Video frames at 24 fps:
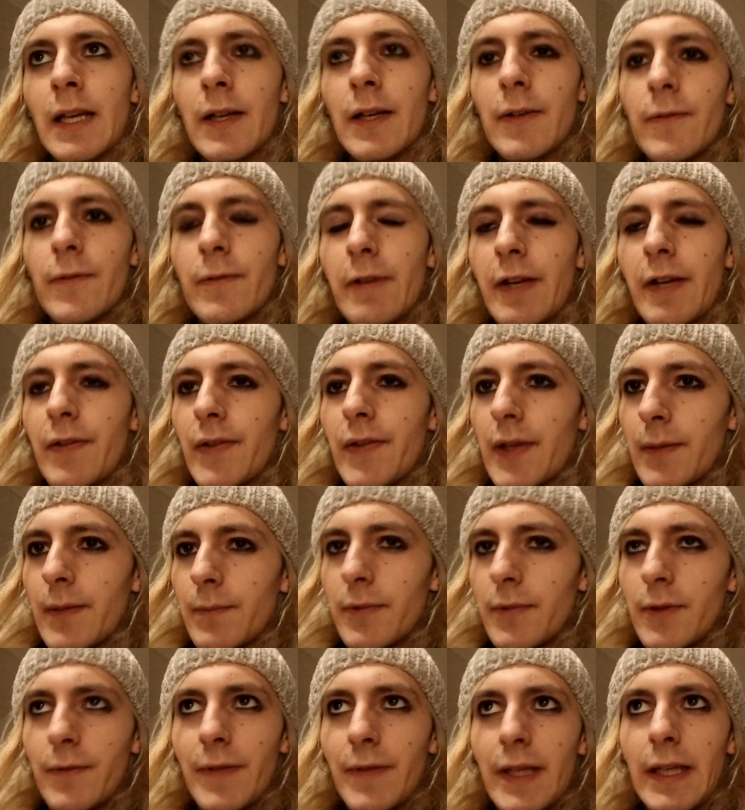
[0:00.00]
For
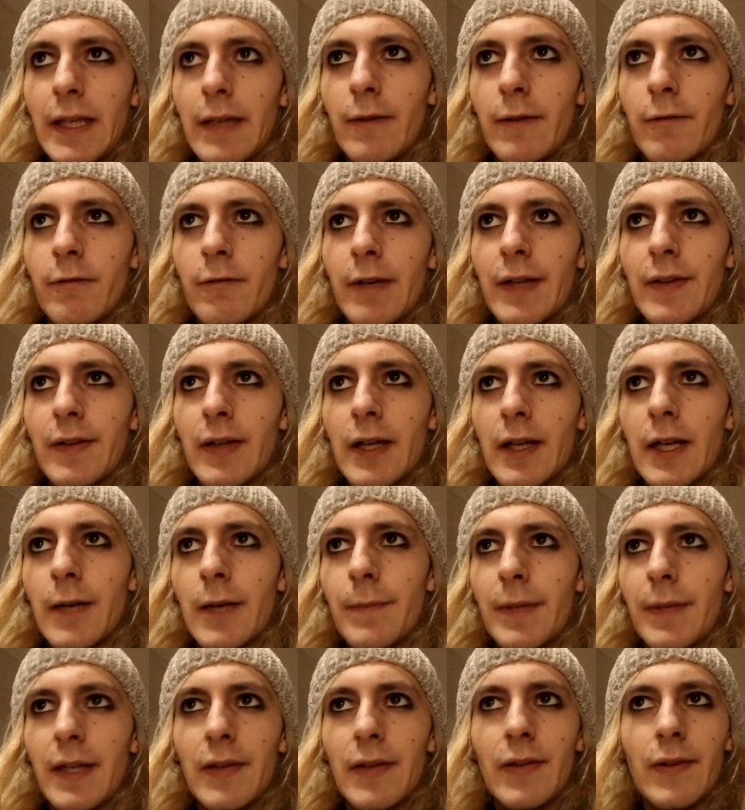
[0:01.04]
example, the red
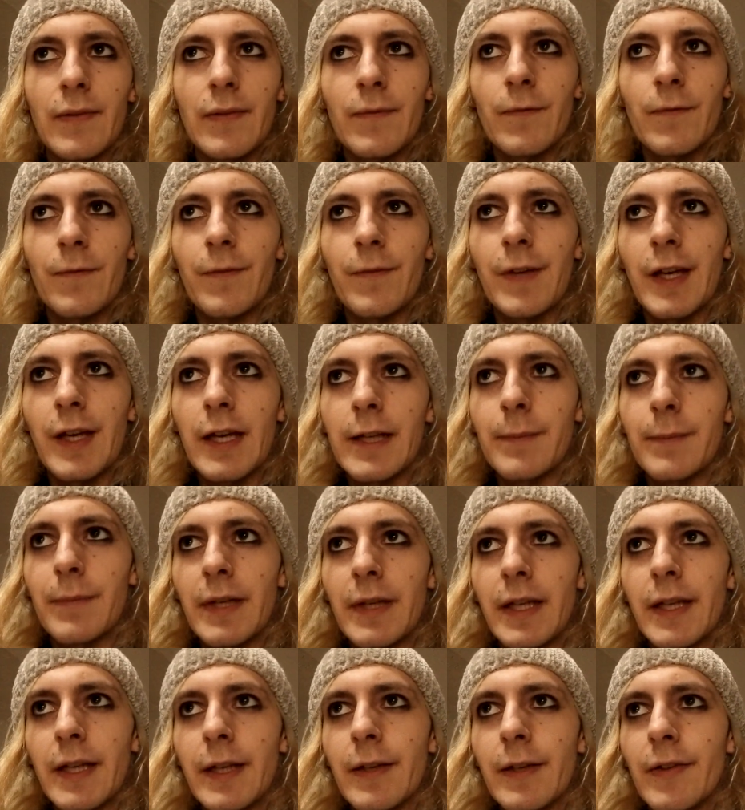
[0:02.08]
carpet and
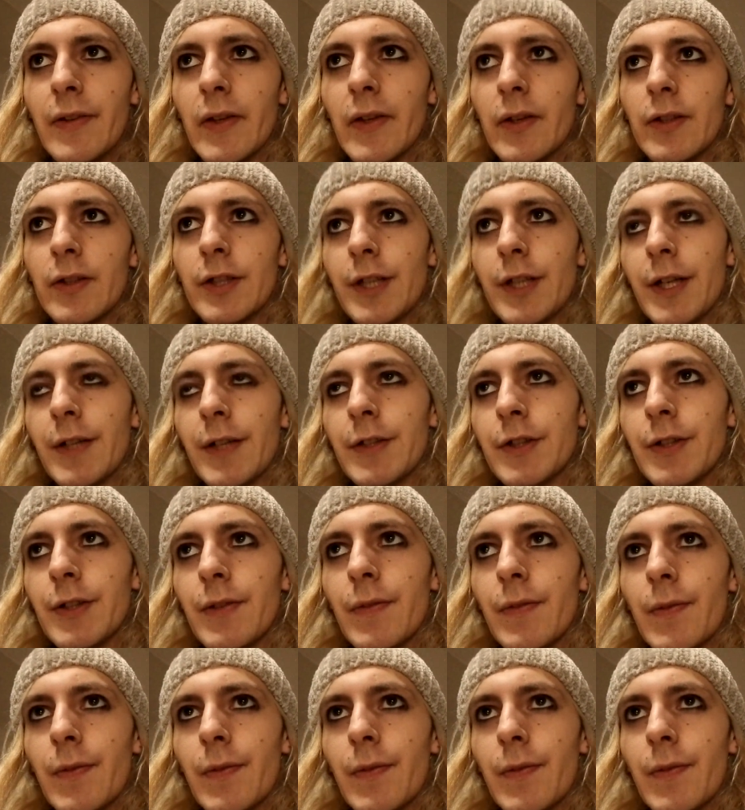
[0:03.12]
VIP association